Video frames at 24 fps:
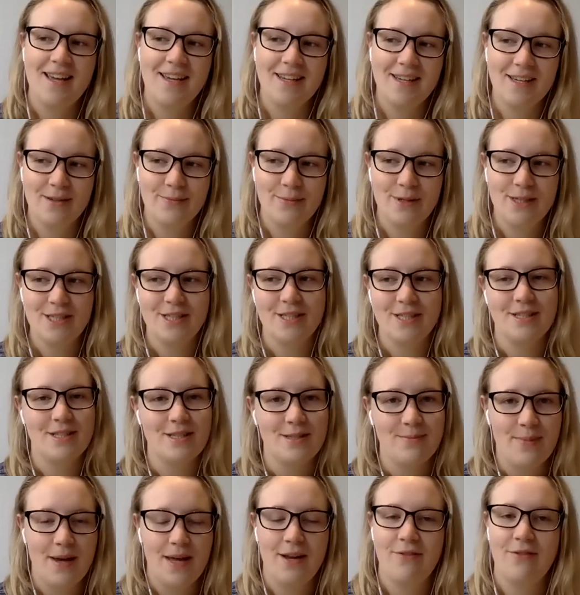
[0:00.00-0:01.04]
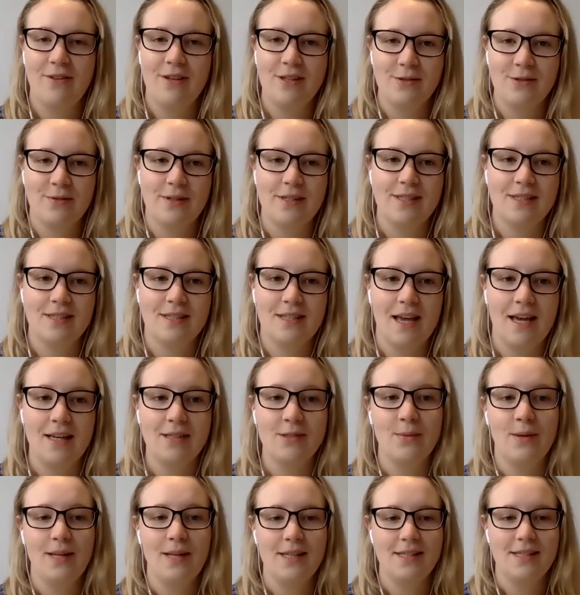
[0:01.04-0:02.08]
commissions, benefits, risks,
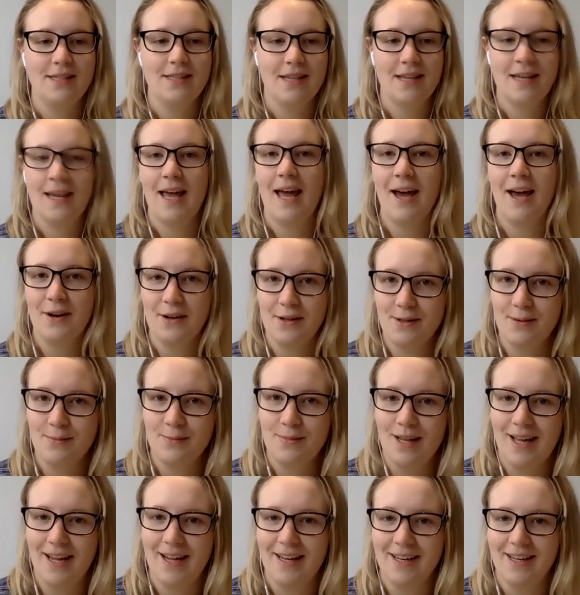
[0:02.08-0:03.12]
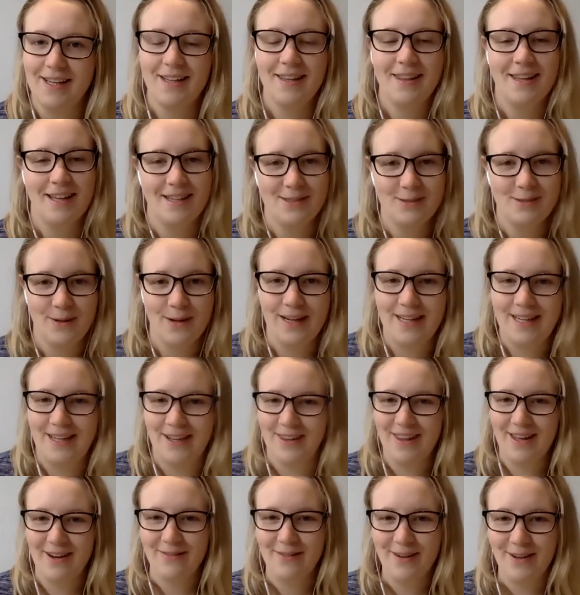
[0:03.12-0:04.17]
as well as how to complain. That's where I
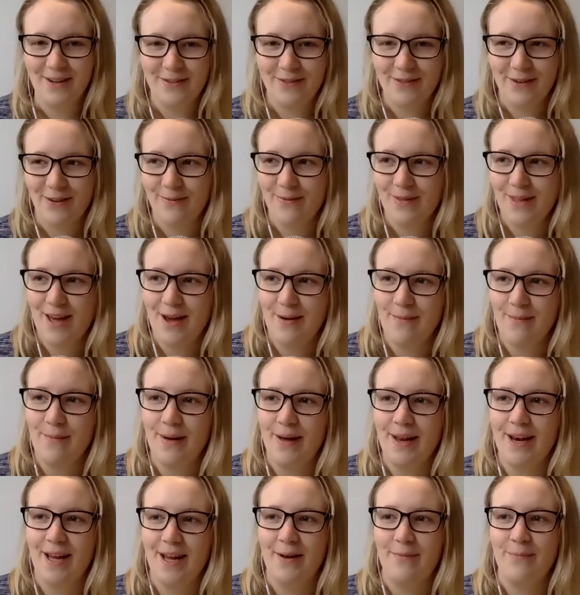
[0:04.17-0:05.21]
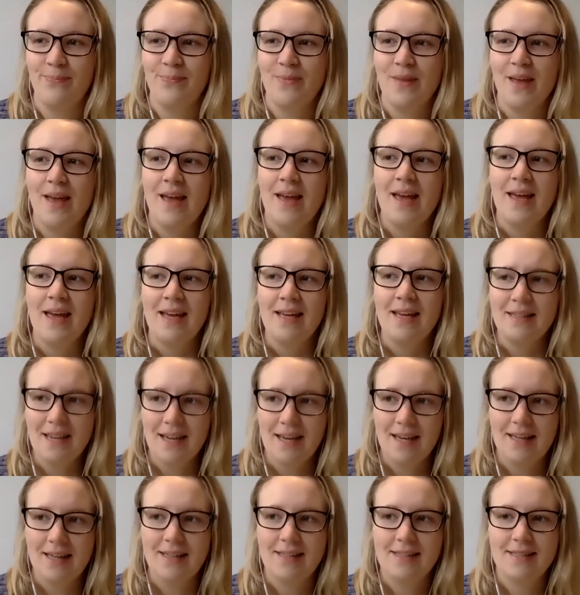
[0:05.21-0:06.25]
got that word from there. But
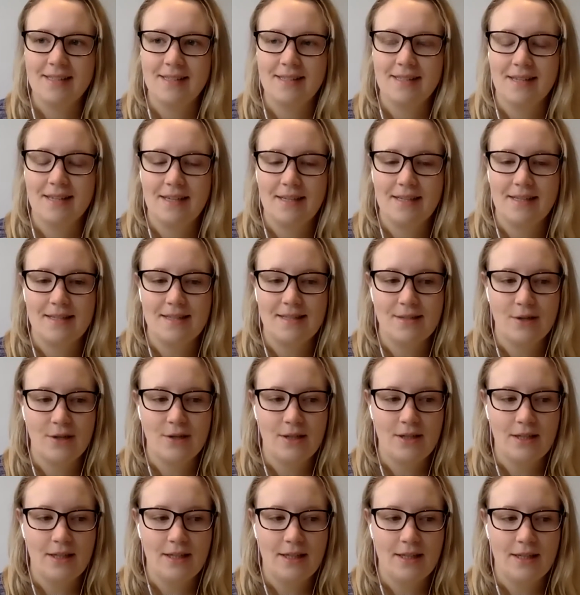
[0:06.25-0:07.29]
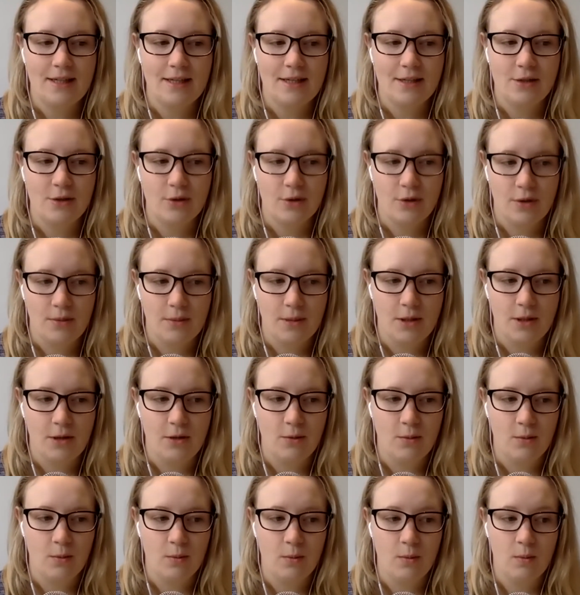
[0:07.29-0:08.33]
it's certainly a document
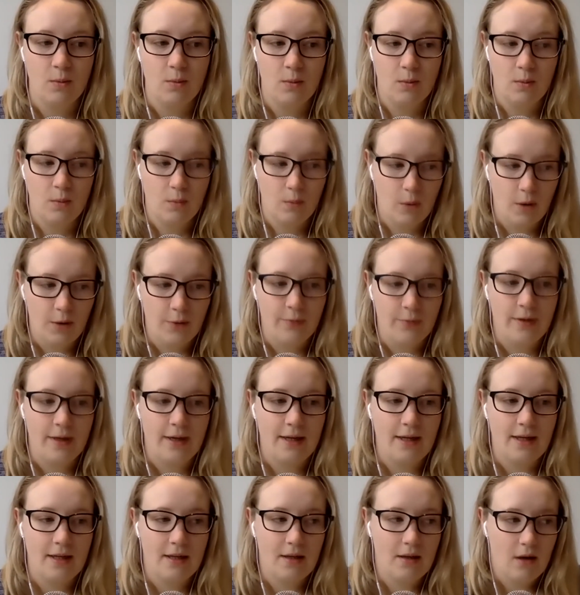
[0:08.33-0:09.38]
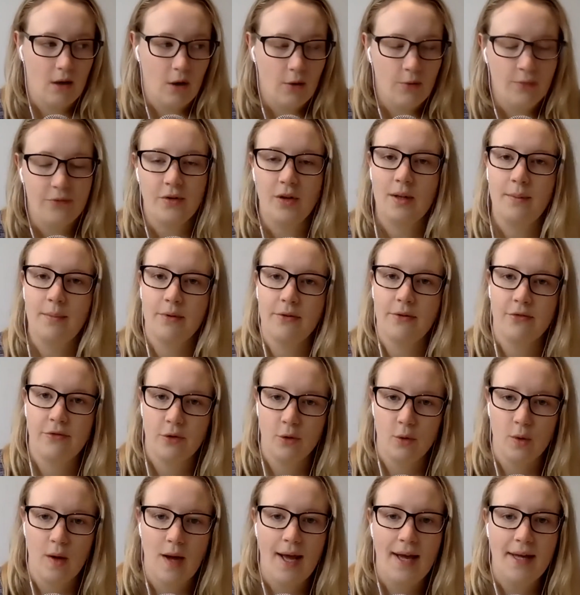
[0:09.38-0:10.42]
you want to read hopefully
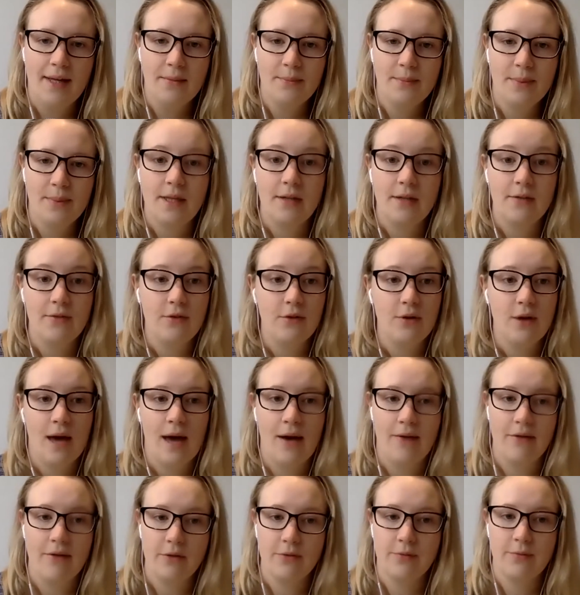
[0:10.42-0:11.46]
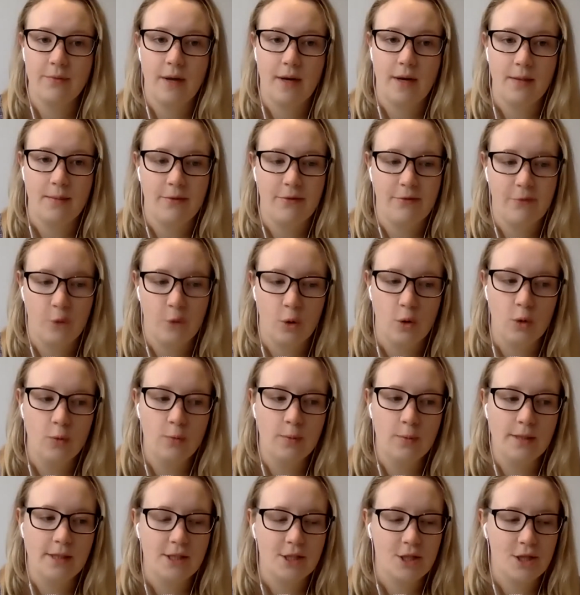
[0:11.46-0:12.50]
beforehand. But if you haven't read it before,
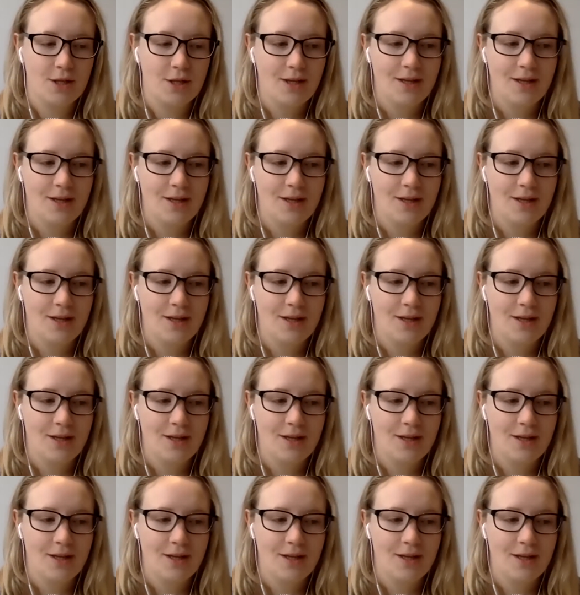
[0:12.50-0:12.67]
which